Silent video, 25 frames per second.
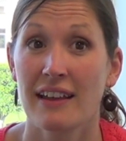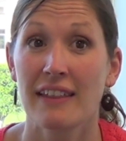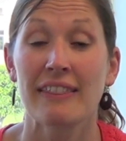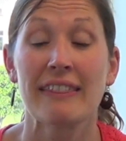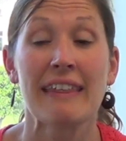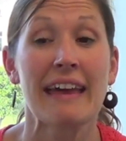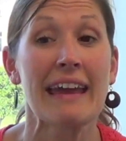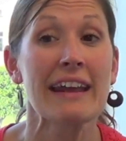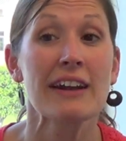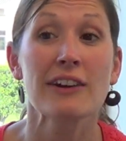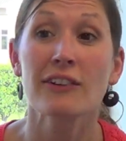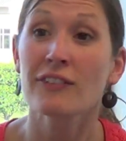
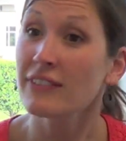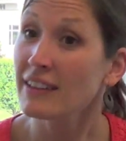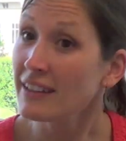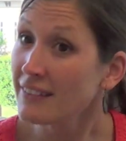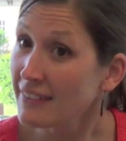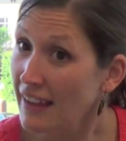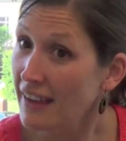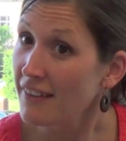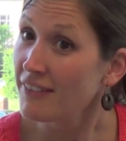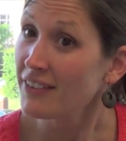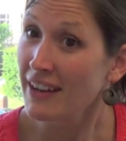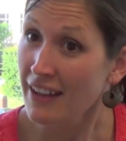they don't
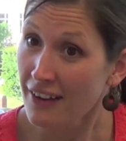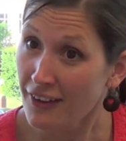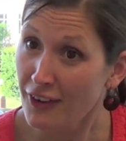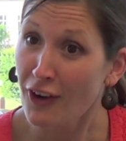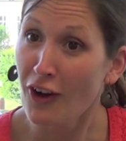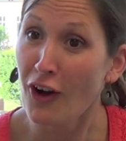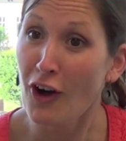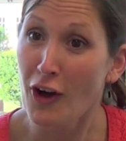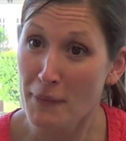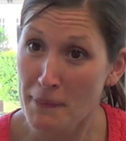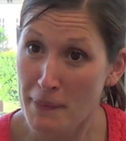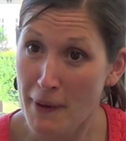think they have an
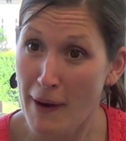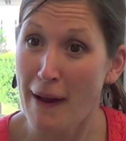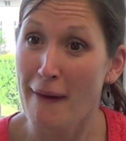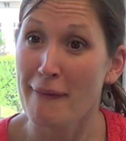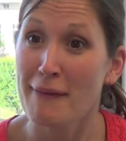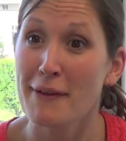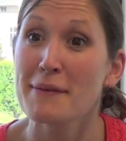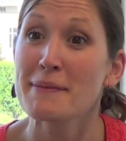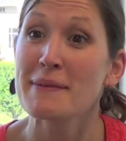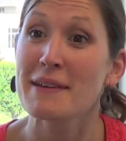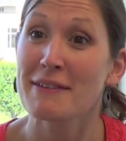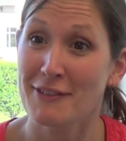alcohol problem,